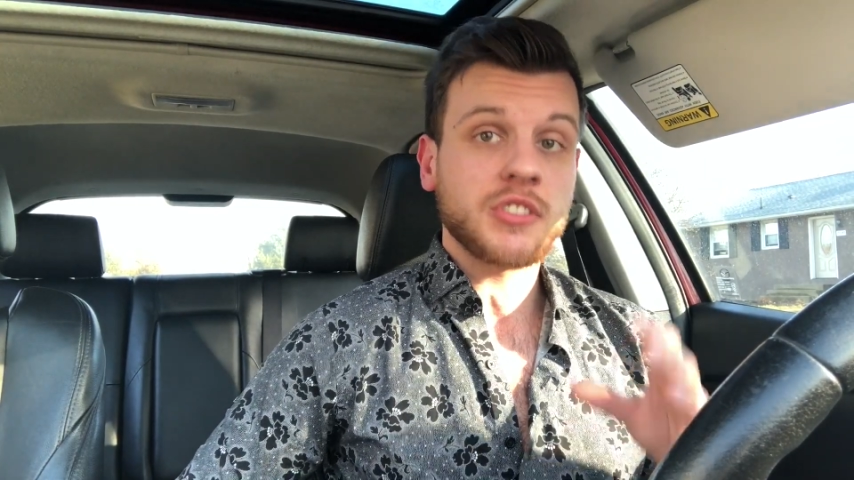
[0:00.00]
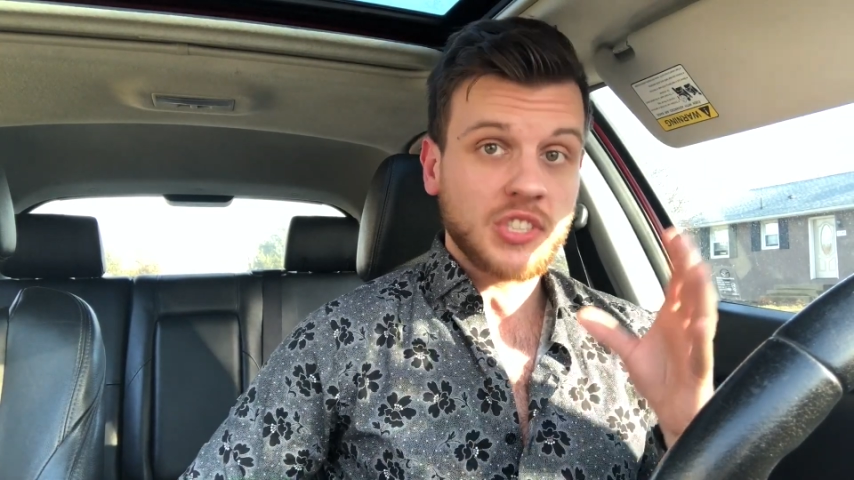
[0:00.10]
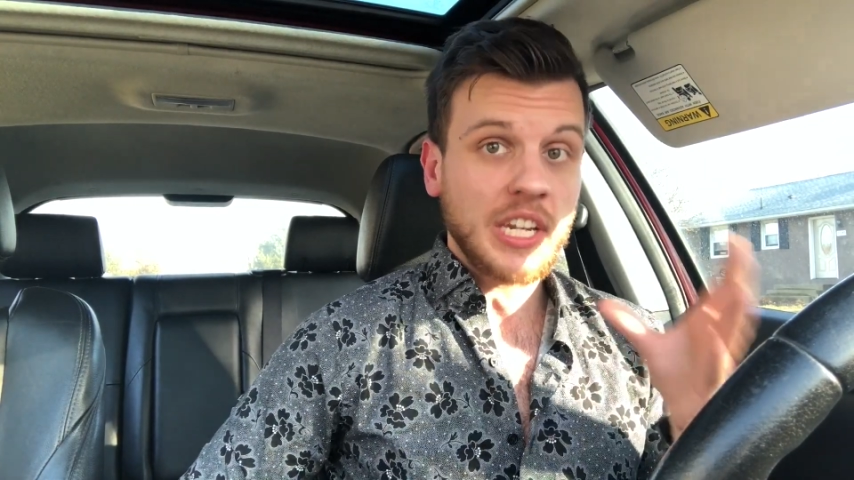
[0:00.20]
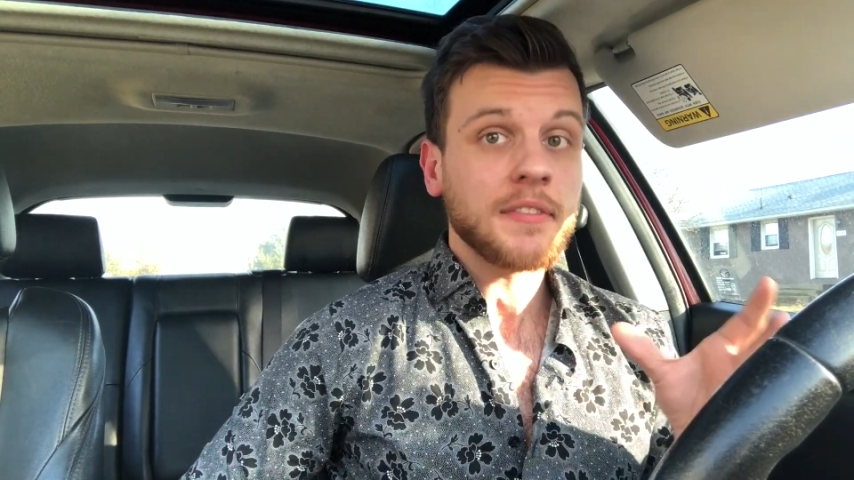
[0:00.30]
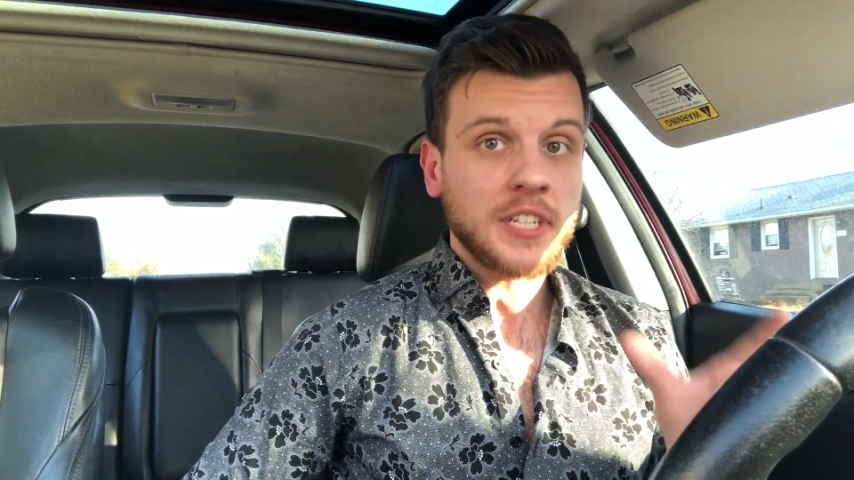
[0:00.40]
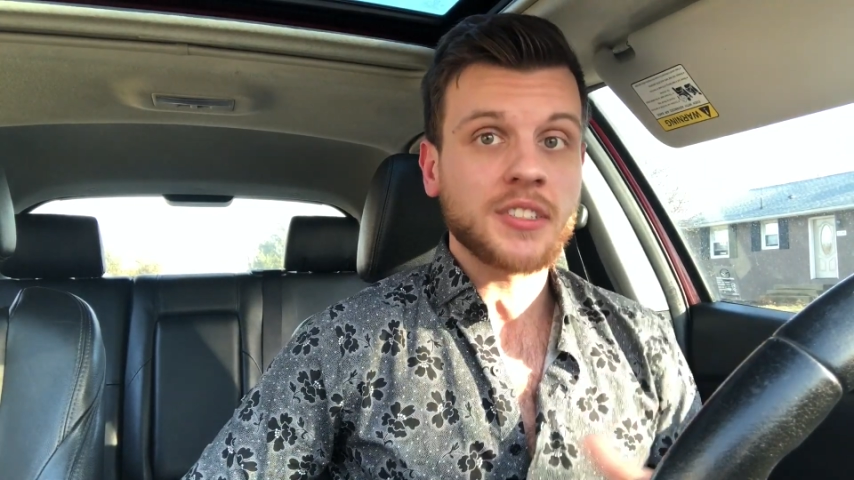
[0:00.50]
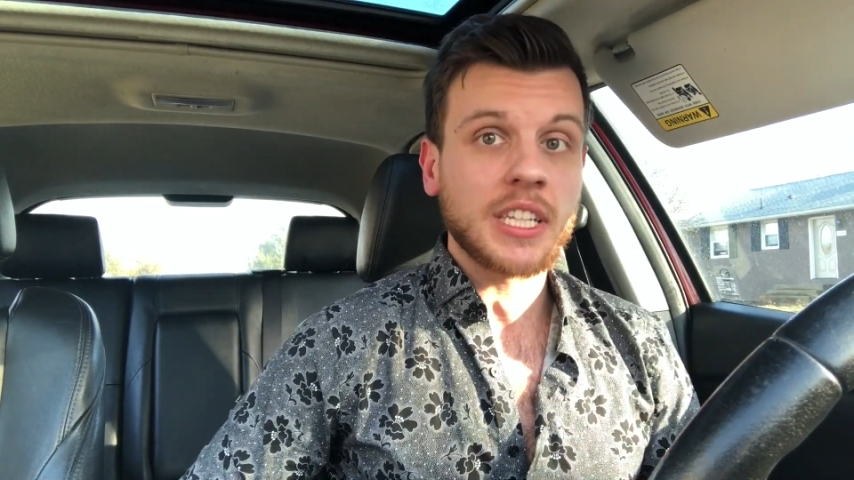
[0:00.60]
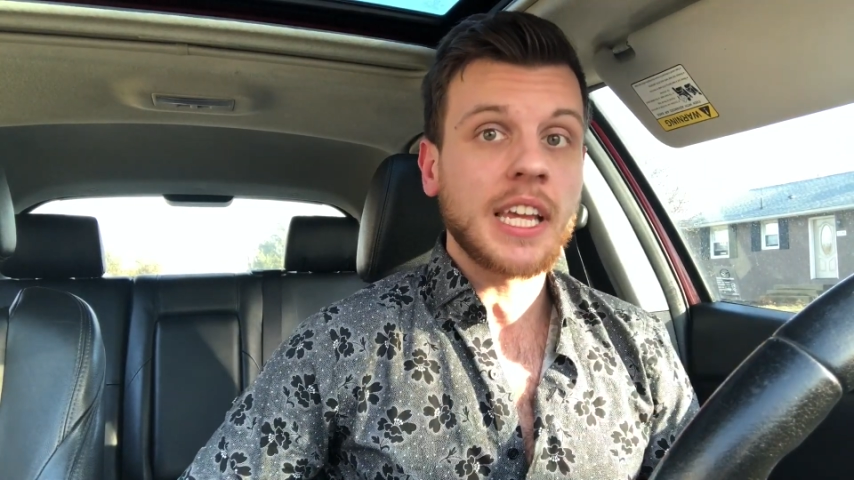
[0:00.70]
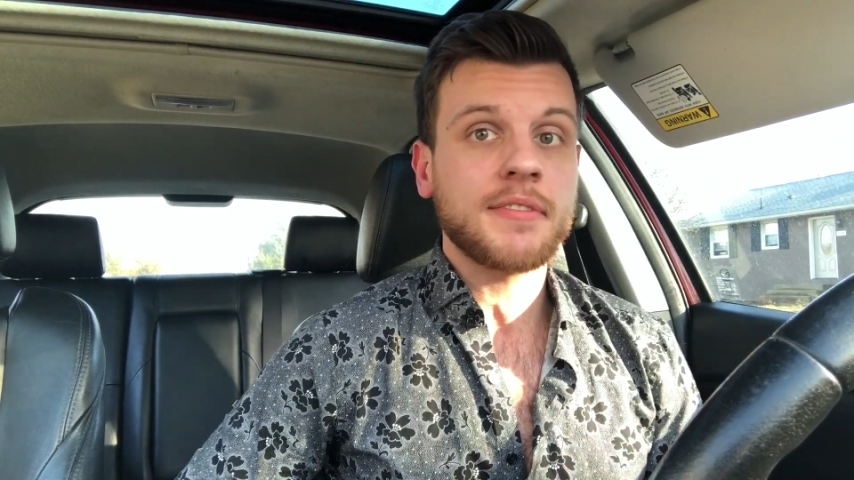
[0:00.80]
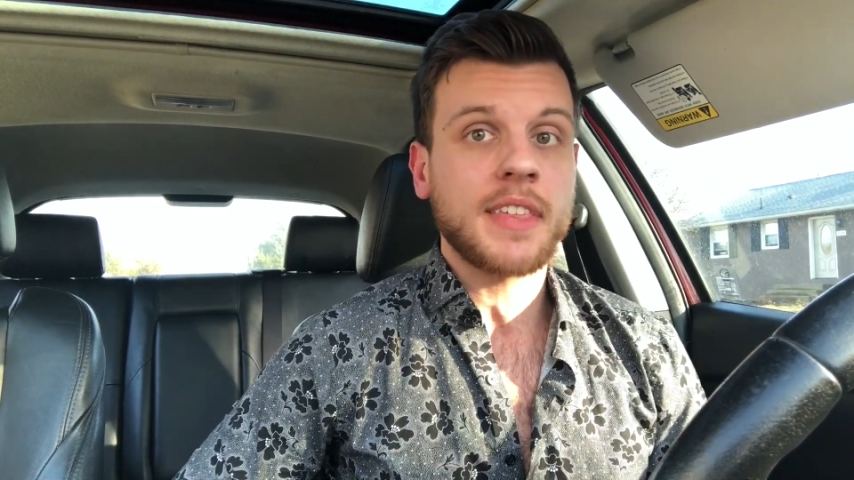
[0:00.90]
saved his
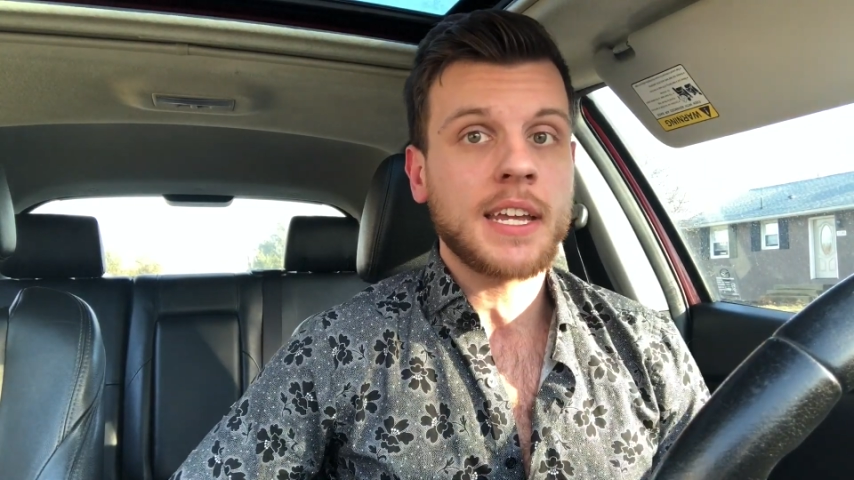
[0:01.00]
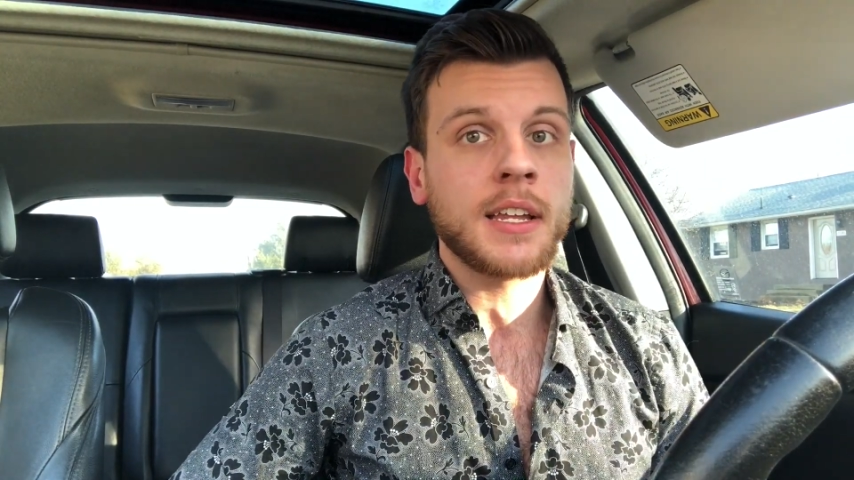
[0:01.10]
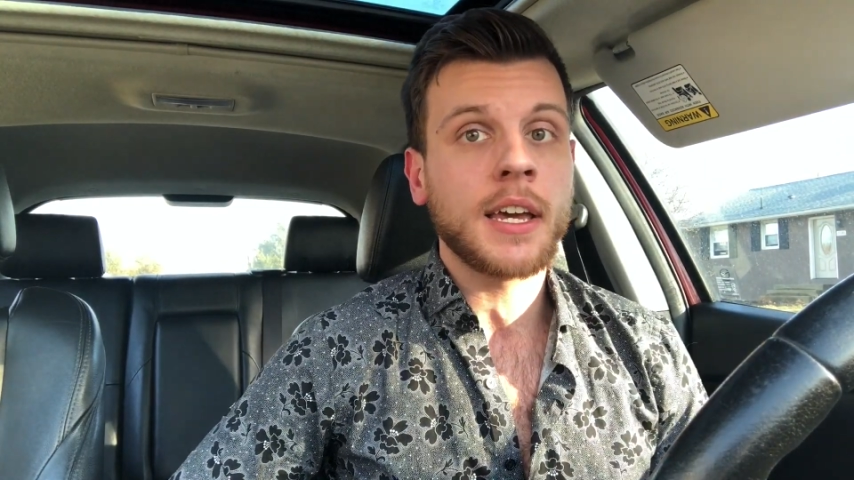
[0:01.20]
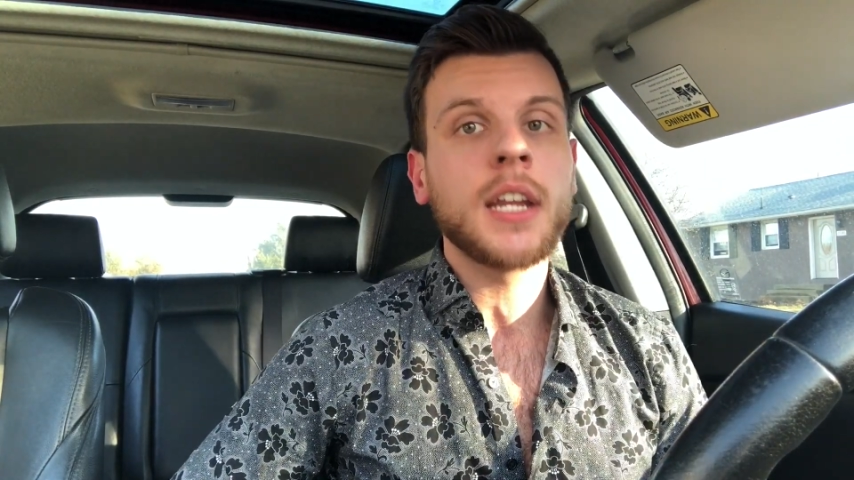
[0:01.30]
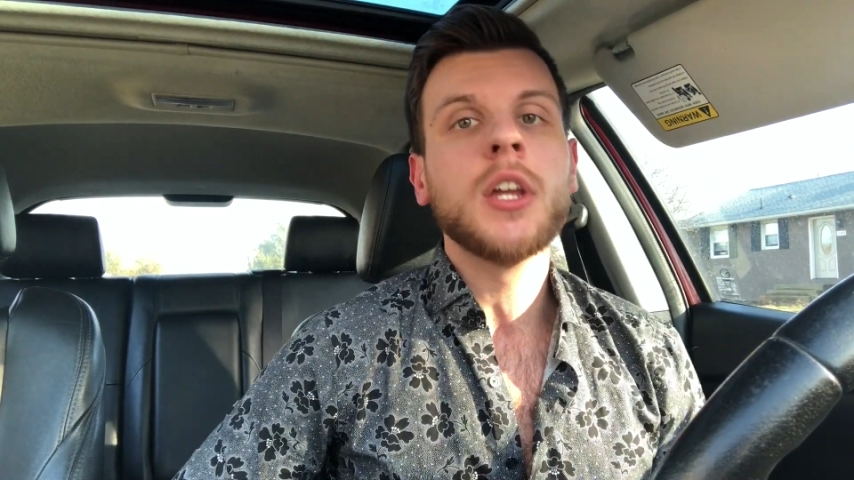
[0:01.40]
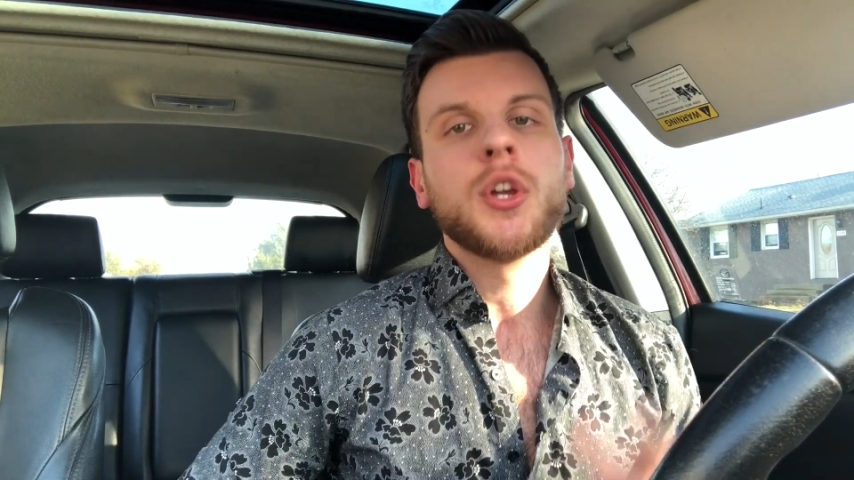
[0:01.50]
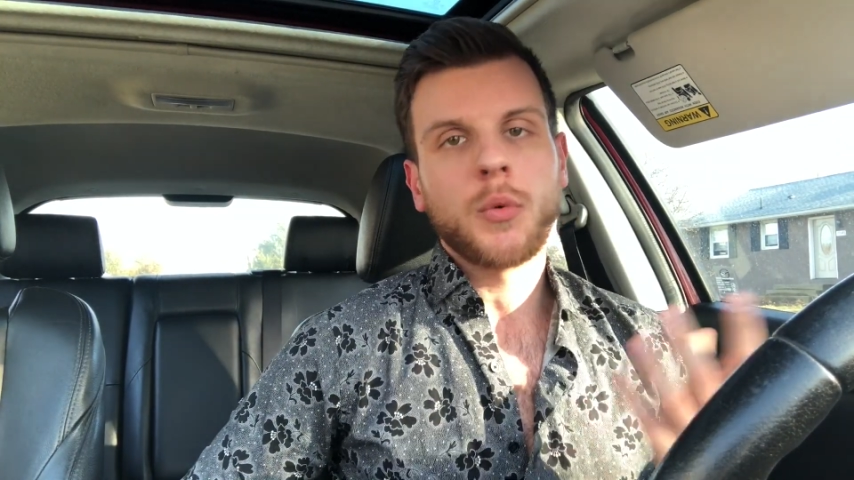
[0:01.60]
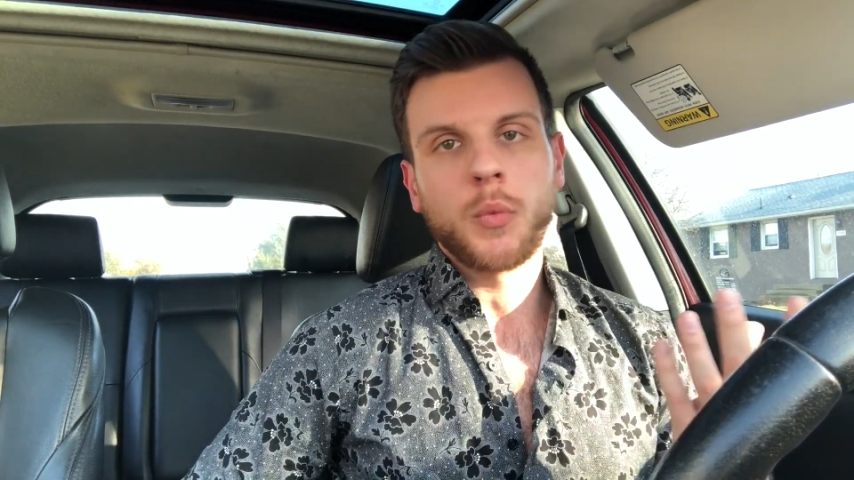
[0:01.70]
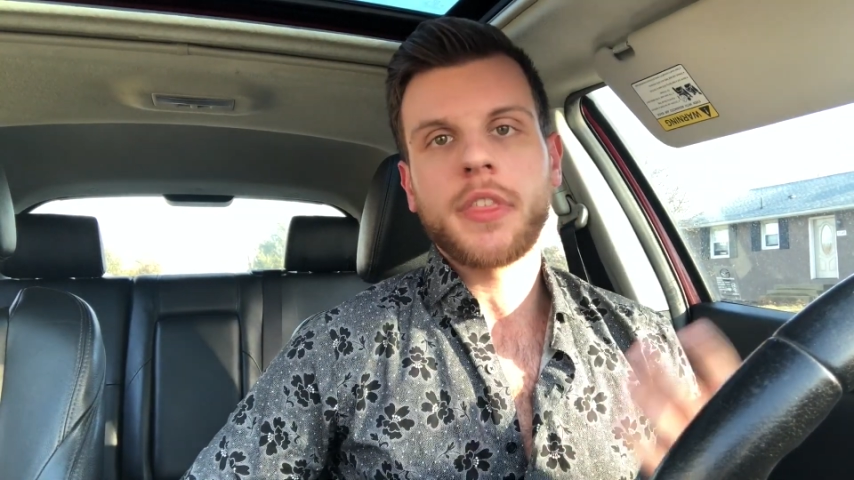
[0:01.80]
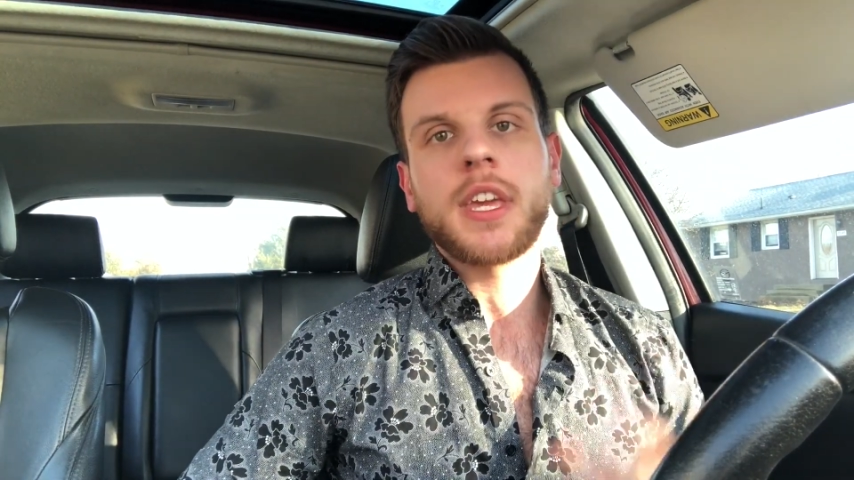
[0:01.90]
life that night
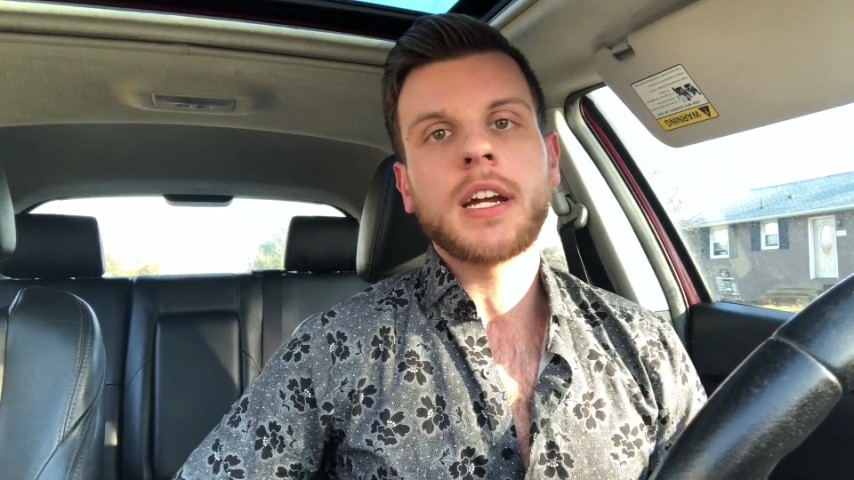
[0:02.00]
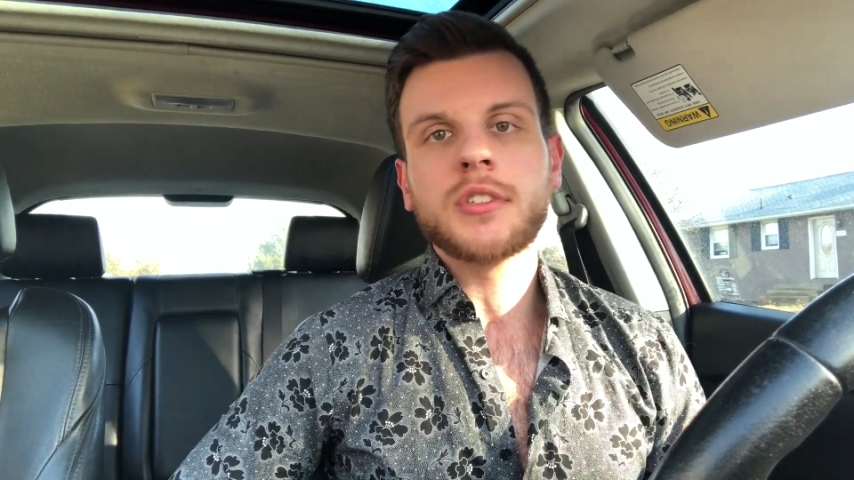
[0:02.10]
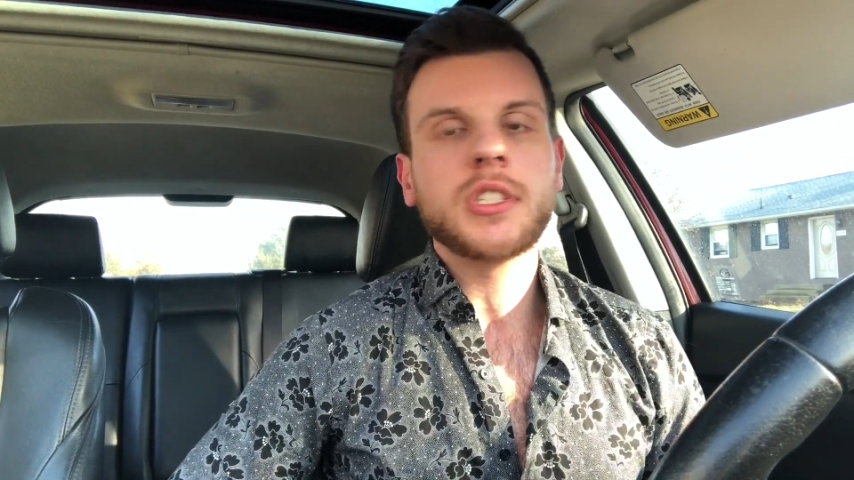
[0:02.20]
were there.